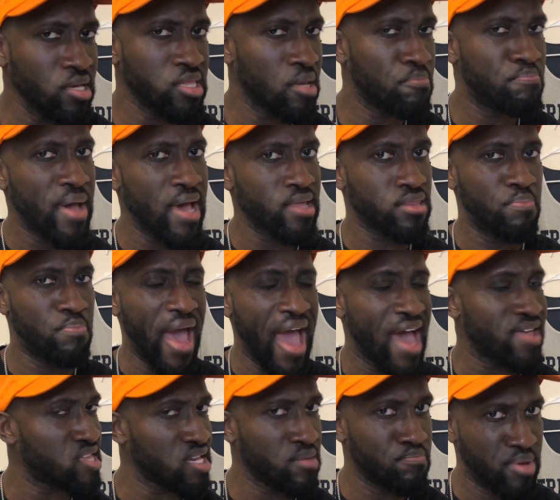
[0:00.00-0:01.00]
the best
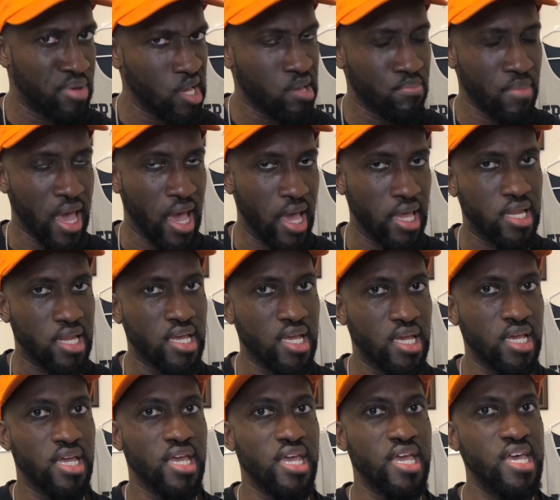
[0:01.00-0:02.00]
passing big man
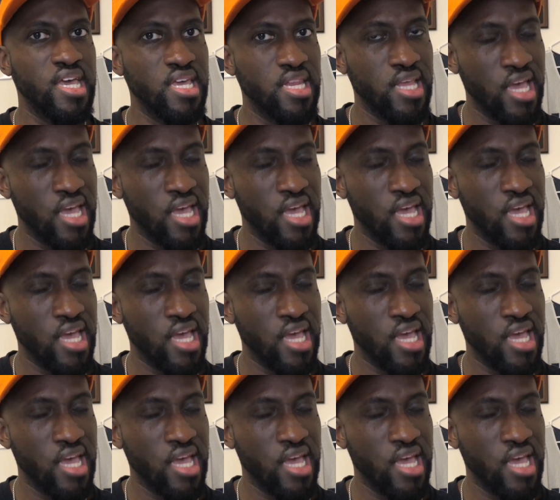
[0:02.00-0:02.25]
in